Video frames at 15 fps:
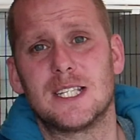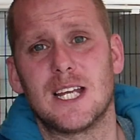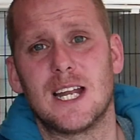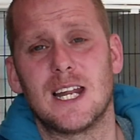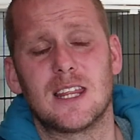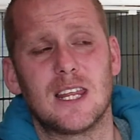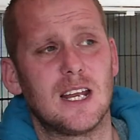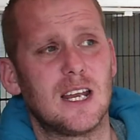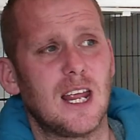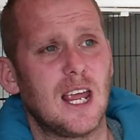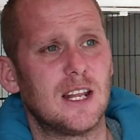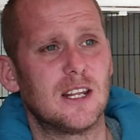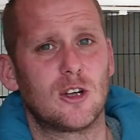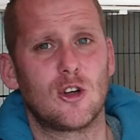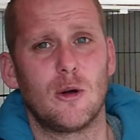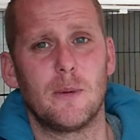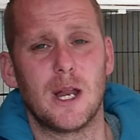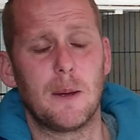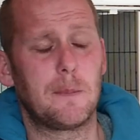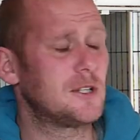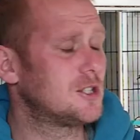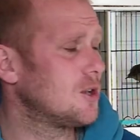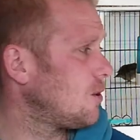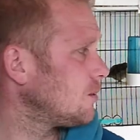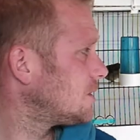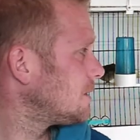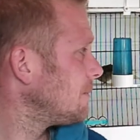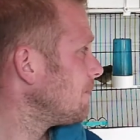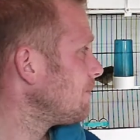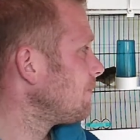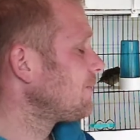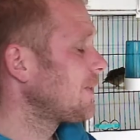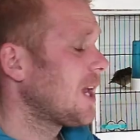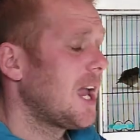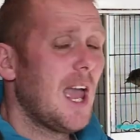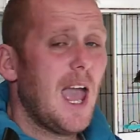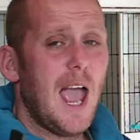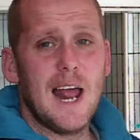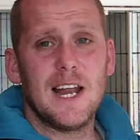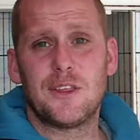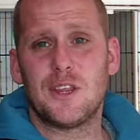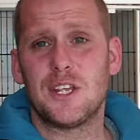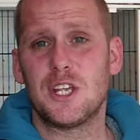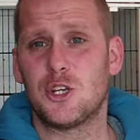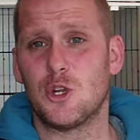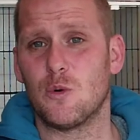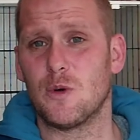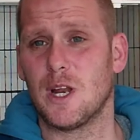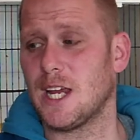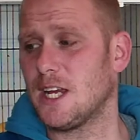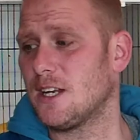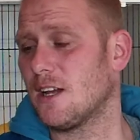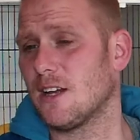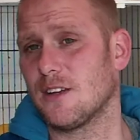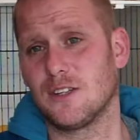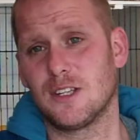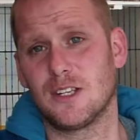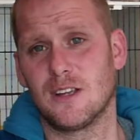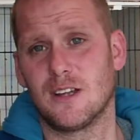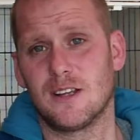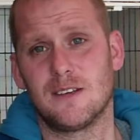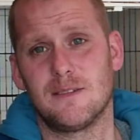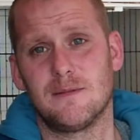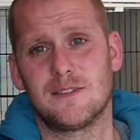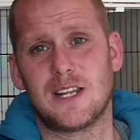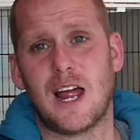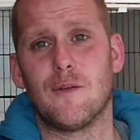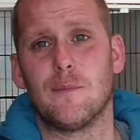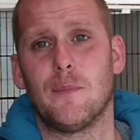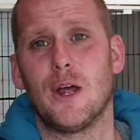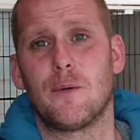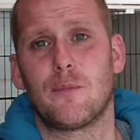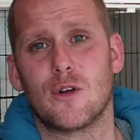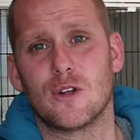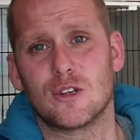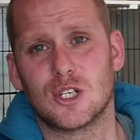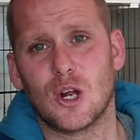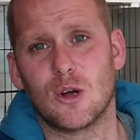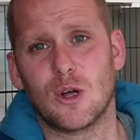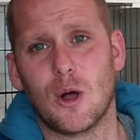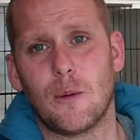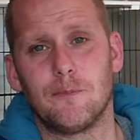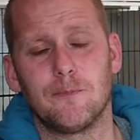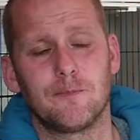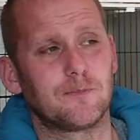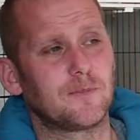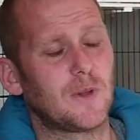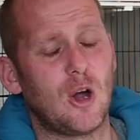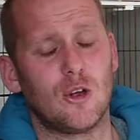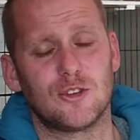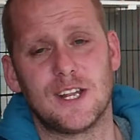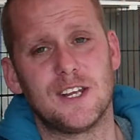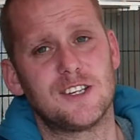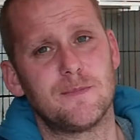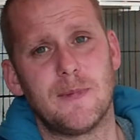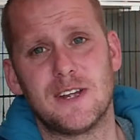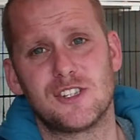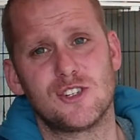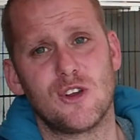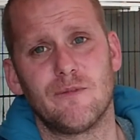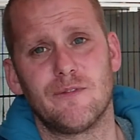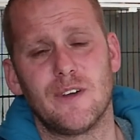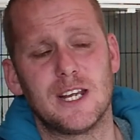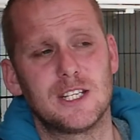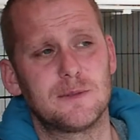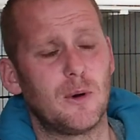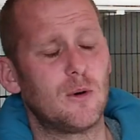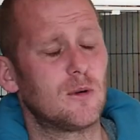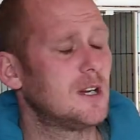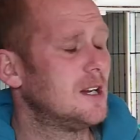anything in the coming episodes. Anything you do need, directbirdproducts.com or send us a message on Facebook.